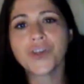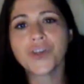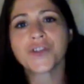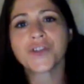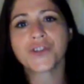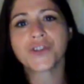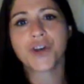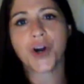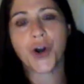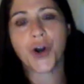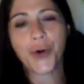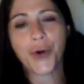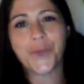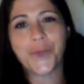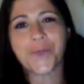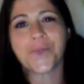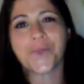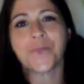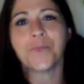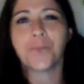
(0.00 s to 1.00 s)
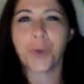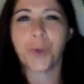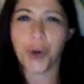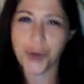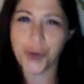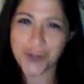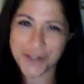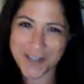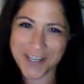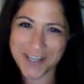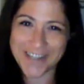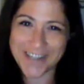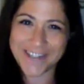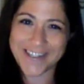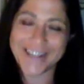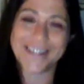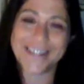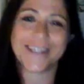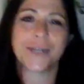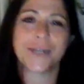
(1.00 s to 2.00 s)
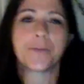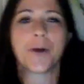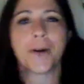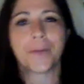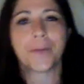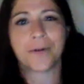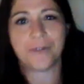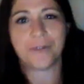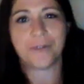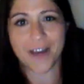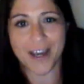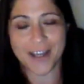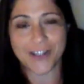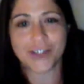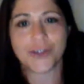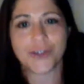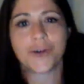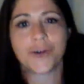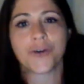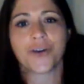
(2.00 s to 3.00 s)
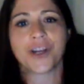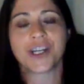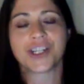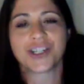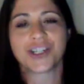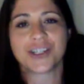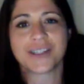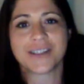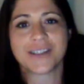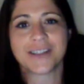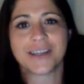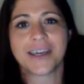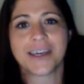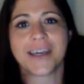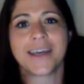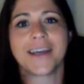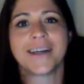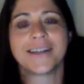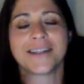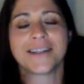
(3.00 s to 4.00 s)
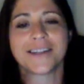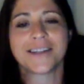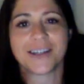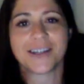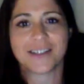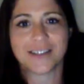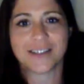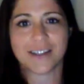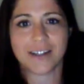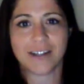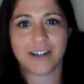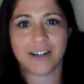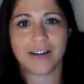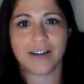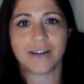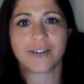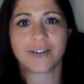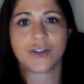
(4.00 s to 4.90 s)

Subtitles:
So BOCES and the Department of Ed so graciously handed us a